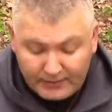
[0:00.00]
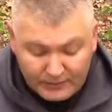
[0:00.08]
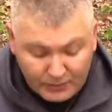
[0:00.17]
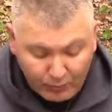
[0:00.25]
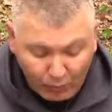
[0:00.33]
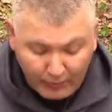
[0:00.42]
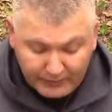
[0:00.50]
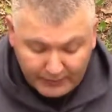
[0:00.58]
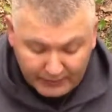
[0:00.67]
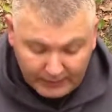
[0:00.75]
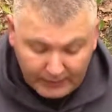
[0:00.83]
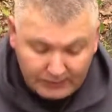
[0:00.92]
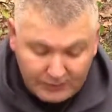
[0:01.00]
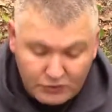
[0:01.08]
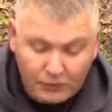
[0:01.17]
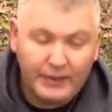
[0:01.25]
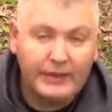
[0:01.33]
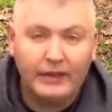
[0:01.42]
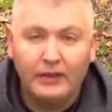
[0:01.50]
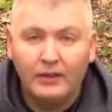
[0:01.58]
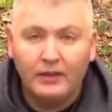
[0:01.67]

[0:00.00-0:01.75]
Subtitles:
it's important to get the training.